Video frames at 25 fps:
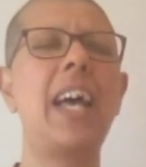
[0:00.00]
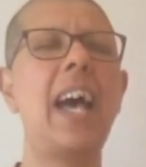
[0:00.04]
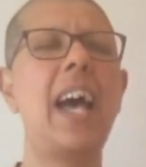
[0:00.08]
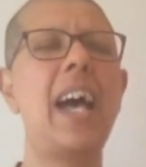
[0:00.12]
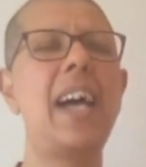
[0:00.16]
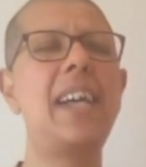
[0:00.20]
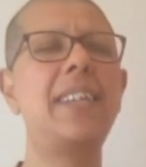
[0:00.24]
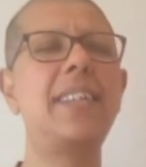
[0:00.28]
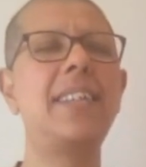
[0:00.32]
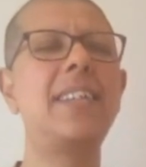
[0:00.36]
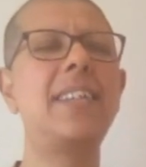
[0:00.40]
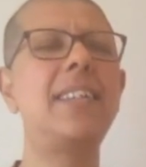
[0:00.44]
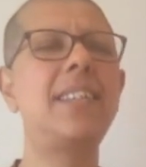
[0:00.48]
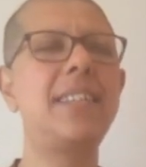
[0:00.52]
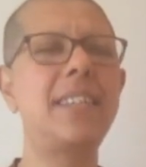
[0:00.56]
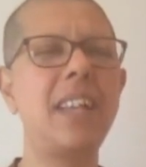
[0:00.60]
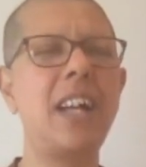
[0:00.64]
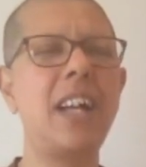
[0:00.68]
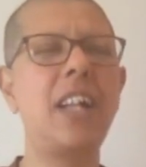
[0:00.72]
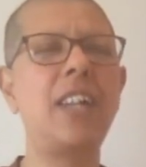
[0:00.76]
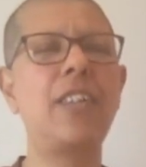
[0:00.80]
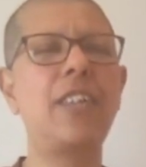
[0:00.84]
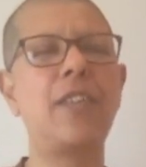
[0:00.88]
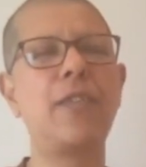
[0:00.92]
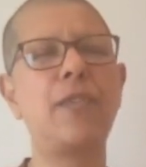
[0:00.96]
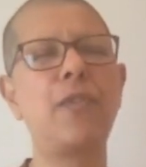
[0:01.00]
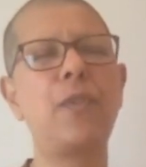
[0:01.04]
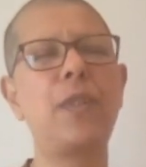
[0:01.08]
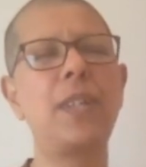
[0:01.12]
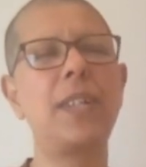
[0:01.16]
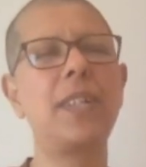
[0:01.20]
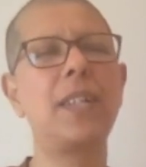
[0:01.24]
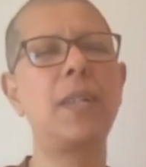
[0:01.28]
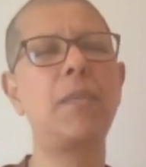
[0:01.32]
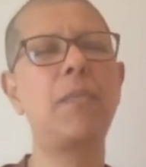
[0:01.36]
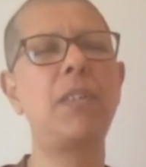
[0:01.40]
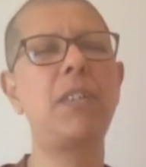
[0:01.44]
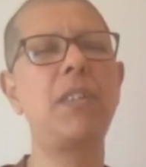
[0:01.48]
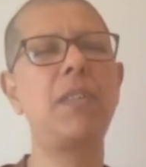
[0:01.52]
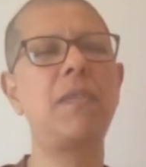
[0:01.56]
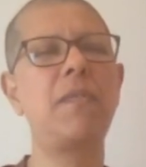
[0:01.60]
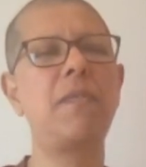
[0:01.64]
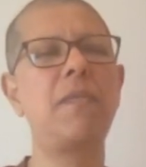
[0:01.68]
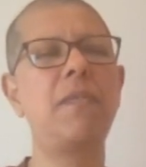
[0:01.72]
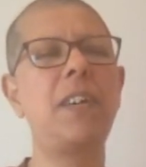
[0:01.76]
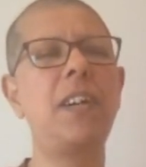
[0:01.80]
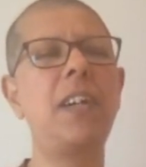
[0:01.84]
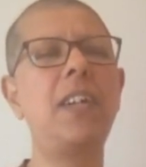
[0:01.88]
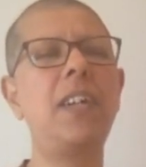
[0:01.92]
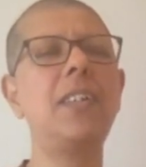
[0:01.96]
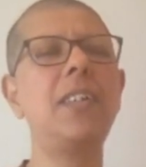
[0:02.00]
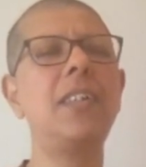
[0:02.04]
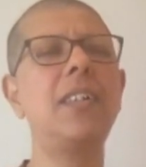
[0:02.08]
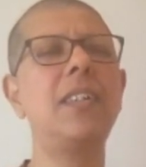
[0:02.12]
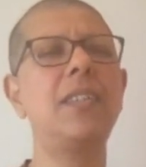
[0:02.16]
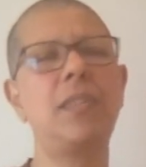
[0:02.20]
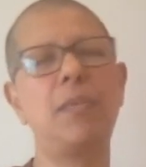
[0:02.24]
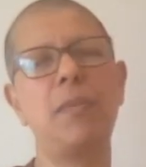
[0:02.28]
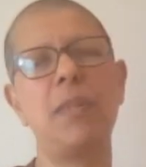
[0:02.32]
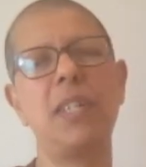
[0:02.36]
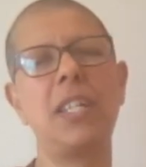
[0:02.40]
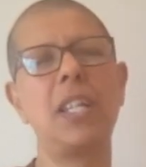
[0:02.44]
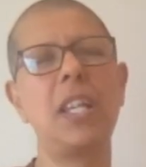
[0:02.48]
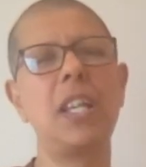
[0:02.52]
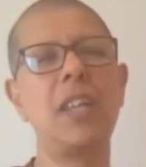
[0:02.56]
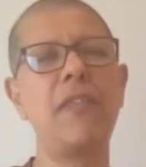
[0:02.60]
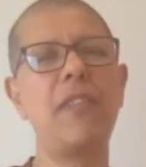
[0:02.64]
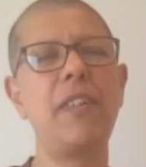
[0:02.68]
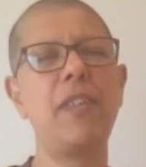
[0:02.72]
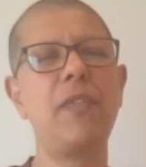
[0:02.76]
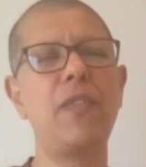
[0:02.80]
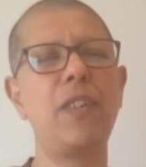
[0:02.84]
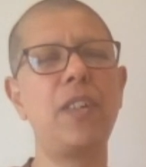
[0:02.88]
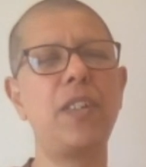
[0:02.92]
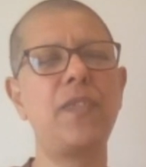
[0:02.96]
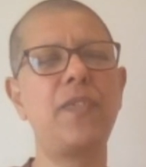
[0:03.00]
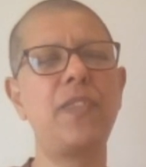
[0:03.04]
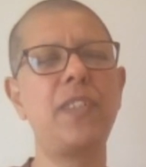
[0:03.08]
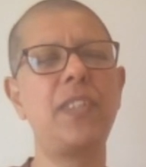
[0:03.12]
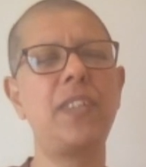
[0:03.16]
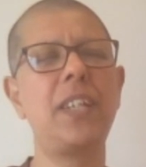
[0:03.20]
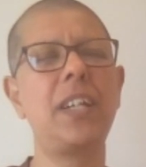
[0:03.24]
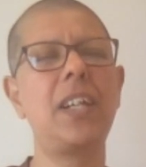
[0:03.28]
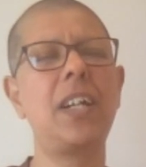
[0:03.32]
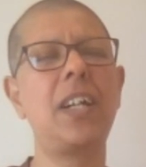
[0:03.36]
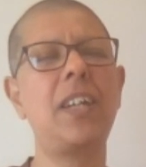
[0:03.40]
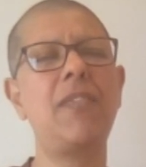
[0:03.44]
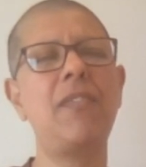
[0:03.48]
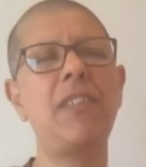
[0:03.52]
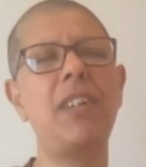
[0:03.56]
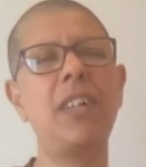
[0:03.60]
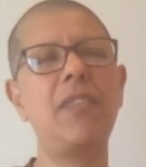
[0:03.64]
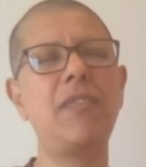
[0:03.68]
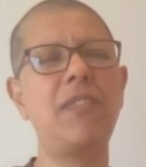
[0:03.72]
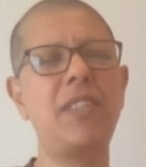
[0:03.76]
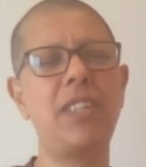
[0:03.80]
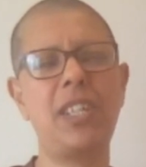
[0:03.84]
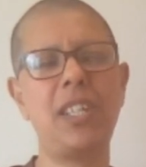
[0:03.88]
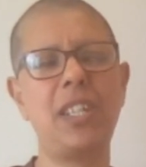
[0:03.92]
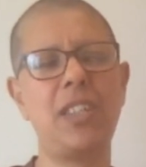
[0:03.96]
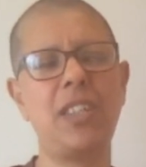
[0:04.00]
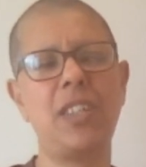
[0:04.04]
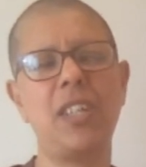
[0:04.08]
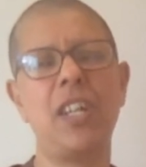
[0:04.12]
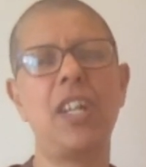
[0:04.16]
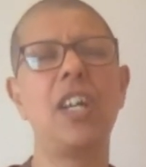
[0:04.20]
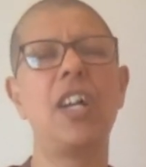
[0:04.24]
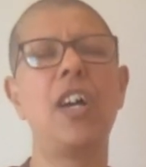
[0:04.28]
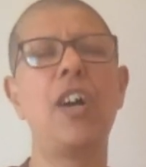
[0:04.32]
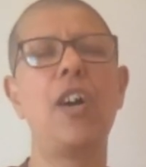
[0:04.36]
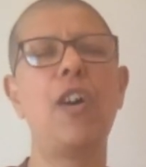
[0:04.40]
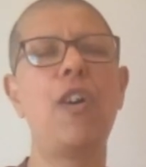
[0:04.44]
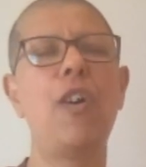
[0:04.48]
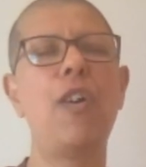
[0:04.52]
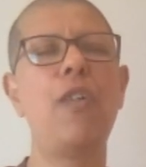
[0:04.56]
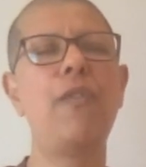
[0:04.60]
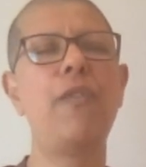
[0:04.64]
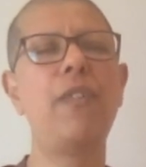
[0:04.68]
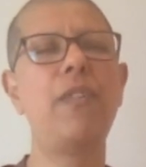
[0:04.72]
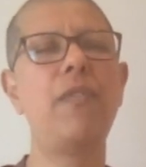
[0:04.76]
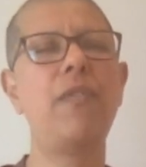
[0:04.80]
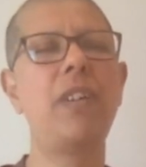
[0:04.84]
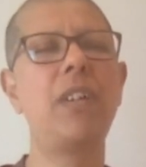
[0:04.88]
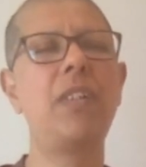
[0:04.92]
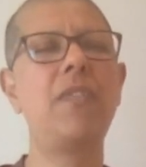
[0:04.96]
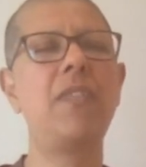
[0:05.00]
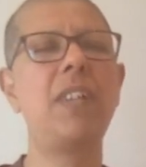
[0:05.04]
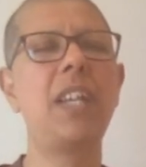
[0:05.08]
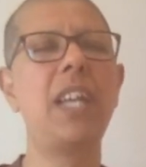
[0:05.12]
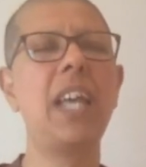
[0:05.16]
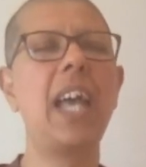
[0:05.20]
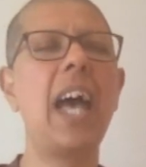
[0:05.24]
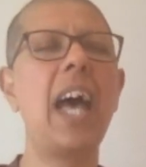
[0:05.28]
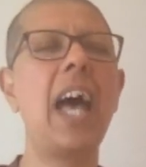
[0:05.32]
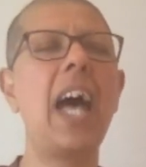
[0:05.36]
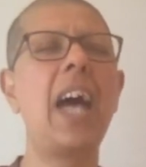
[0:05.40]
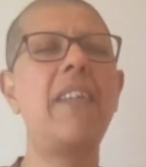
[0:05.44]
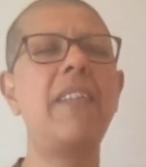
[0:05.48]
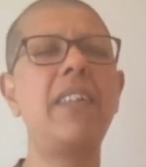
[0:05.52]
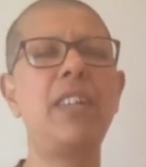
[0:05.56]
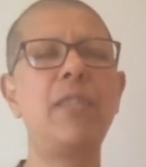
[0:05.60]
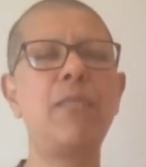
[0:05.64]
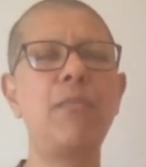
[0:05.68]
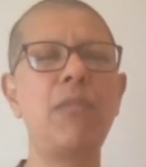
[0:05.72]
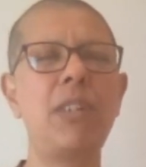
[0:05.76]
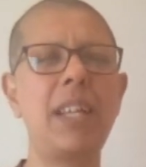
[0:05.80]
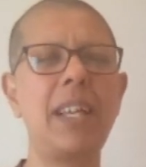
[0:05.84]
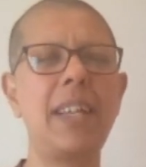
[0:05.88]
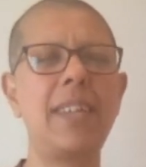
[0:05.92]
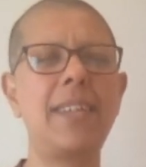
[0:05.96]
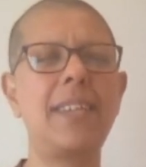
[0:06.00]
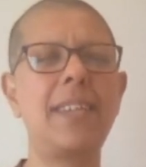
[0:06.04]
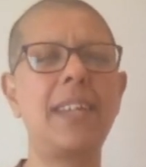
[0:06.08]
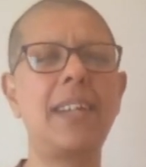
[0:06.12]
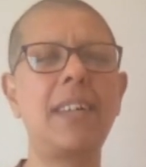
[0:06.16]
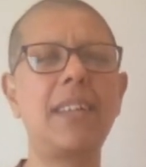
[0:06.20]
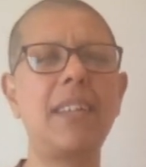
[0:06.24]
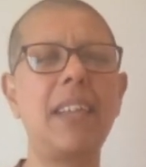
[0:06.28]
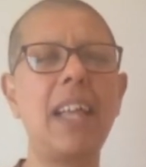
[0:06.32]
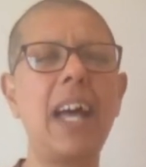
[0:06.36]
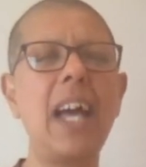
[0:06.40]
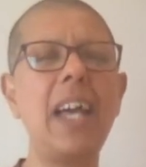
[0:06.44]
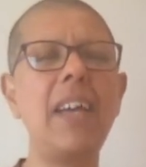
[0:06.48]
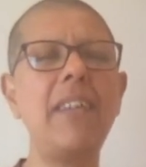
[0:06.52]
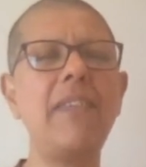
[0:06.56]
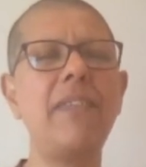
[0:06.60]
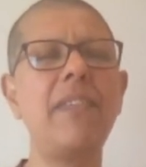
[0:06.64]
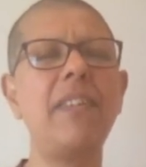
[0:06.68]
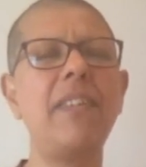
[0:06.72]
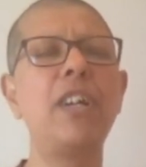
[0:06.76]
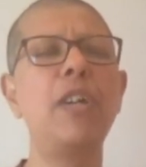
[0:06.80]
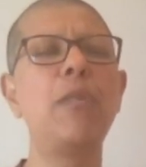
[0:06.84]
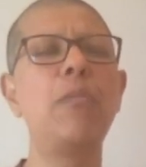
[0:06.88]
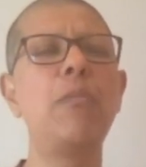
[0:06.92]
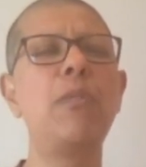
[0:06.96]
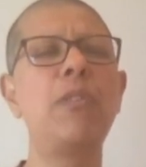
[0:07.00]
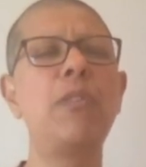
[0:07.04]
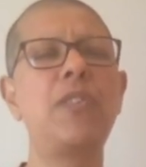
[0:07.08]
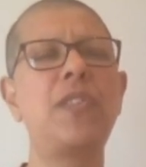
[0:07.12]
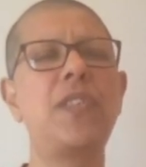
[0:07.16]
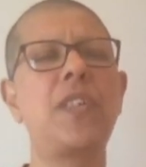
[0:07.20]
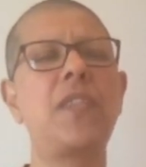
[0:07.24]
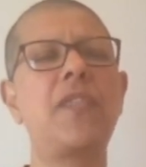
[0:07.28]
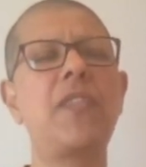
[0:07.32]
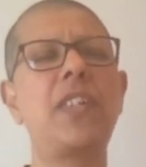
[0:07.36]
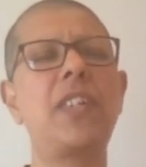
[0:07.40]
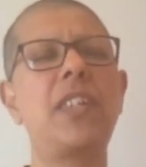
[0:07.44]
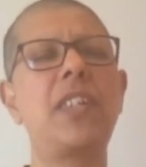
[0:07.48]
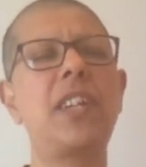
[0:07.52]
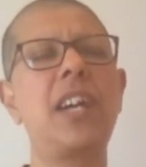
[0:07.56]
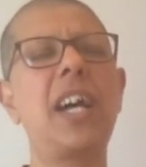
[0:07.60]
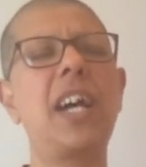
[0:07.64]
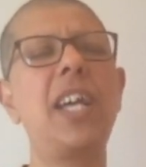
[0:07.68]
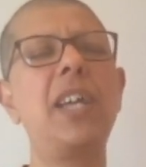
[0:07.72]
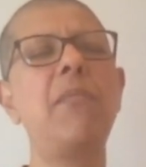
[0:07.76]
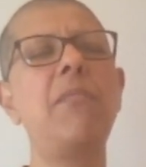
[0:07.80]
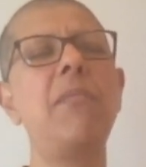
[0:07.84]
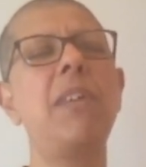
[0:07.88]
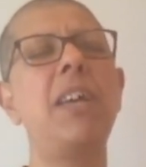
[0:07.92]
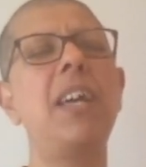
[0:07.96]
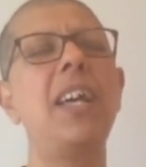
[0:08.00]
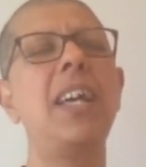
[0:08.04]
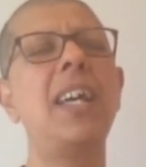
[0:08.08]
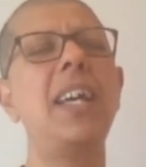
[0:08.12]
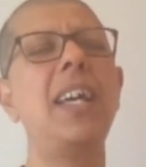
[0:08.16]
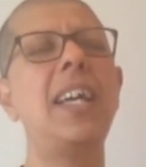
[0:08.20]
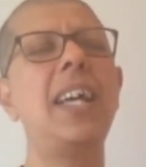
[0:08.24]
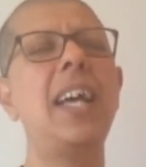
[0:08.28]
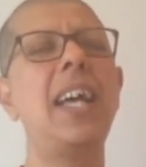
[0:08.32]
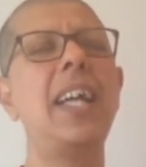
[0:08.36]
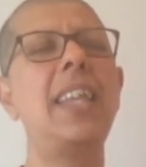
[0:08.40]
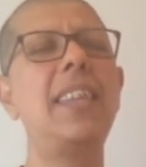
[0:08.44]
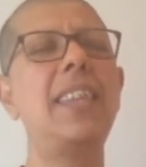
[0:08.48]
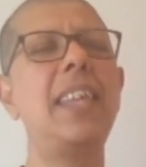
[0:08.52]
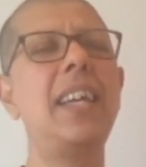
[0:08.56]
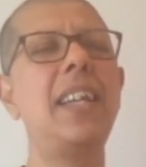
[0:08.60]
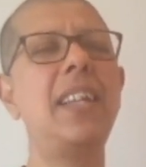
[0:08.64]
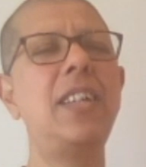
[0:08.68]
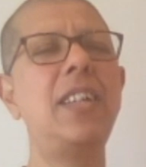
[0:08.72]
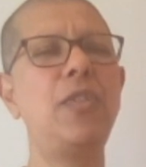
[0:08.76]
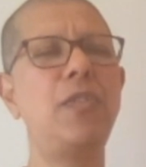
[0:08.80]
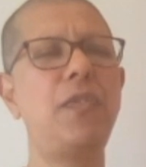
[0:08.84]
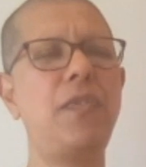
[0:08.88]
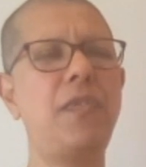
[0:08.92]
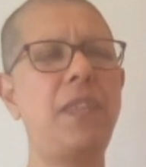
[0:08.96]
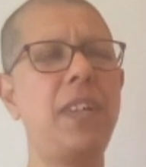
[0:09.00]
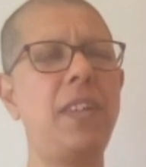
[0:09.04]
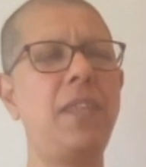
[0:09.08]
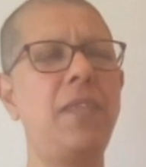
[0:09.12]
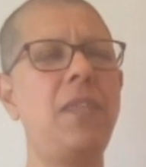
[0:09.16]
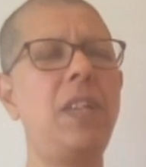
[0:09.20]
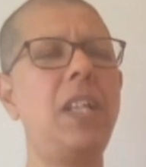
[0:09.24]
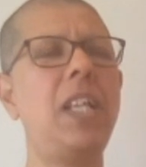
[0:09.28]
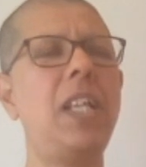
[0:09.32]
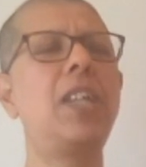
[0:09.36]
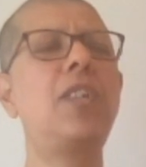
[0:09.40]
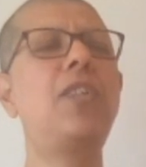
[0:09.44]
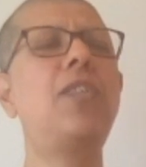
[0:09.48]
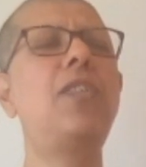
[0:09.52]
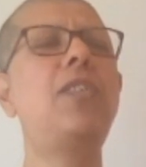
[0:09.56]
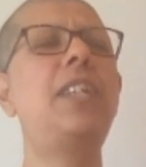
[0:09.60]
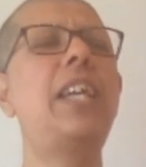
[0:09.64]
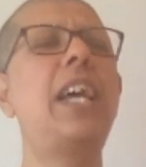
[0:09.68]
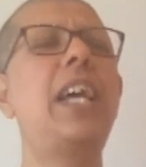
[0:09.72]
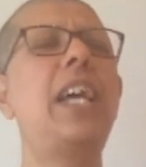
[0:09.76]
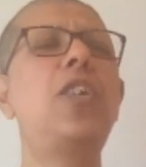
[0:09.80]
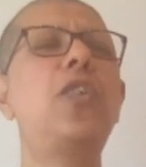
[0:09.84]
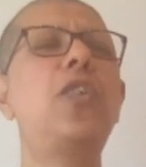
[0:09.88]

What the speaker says: as a result of doing a bit of work, especially if it was physical work, which is often what we have in monastic life most of the time. And then you feel really good, and